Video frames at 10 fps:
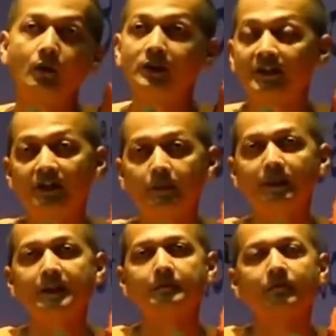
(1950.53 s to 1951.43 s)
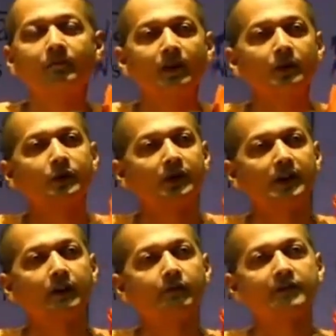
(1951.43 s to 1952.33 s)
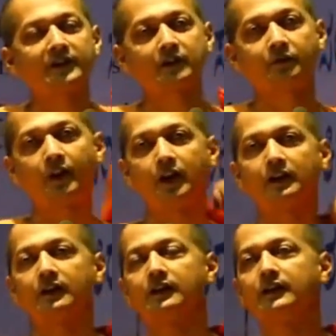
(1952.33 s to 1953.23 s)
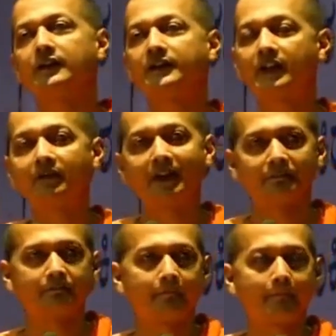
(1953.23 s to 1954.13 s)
What does it mean? You see, first of all, survey.